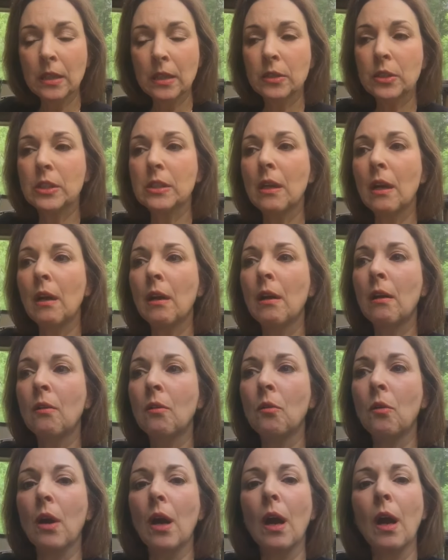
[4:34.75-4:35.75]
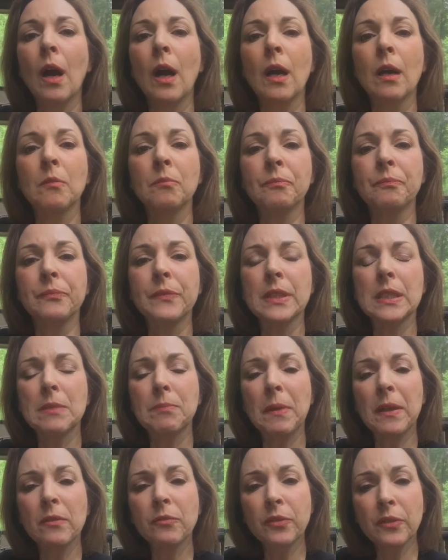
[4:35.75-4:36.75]
So um,
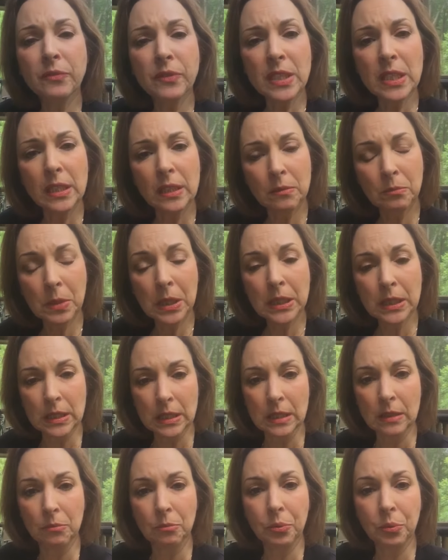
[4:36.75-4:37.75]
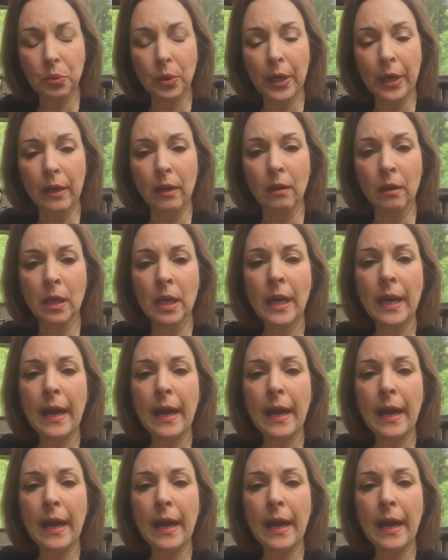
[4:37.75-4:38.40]
spend 15 minutes in prayer